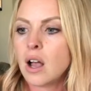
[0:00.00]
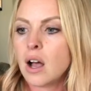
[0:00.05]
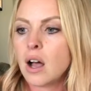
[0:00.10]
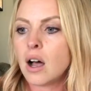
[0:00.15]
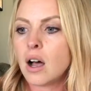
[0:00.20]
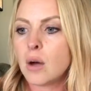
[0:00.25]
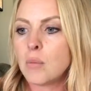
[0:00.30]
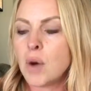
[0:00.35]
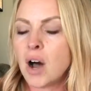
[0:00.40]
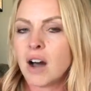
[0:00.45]

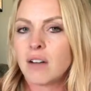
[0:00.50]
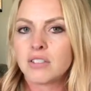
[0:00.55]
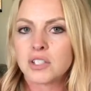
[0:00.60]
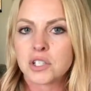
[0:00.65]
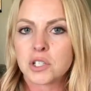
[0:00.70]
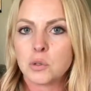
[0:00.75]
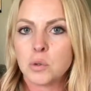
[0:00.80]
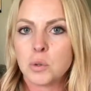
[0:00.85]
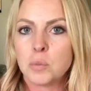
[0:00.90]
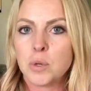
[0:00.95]

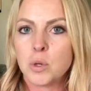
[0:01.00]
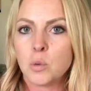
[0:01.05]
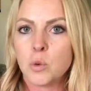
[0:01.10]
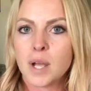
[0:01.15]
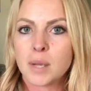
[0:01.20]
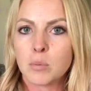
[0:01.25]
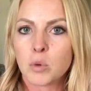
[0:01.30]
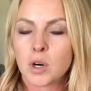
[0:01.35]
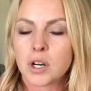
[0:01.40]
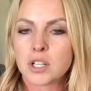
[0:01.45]
Obviously, it would be
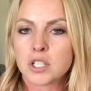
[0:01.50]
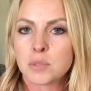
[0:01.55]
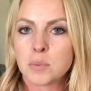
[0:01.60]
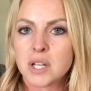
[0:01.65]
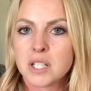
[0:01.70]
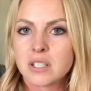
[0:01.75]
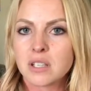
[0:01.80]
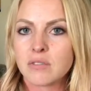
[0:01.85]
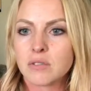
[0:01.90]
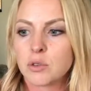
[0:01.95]
way more
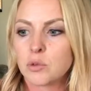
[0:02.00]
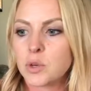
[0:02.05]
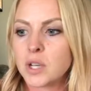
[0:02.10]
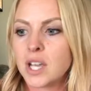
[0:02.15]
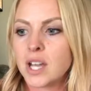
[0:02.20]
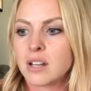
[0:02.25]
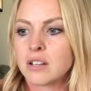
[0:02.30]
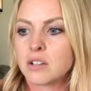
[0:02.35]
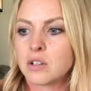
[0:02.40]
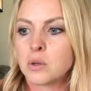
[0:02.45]
expensive if we
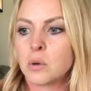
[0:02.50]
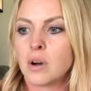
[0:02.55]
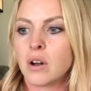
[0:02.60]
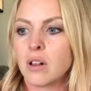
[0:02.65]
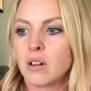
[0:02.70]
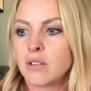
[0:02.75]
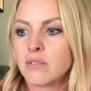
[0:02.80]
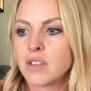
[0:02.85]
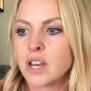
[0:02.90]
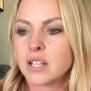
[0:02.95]
had to do
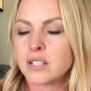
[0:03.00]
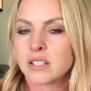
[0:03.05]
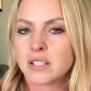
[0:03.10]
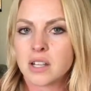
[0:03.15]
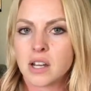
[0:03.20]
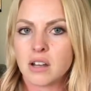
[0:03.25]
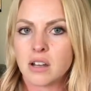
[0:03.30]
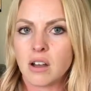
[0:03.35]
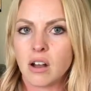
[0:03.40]
all of that stuff,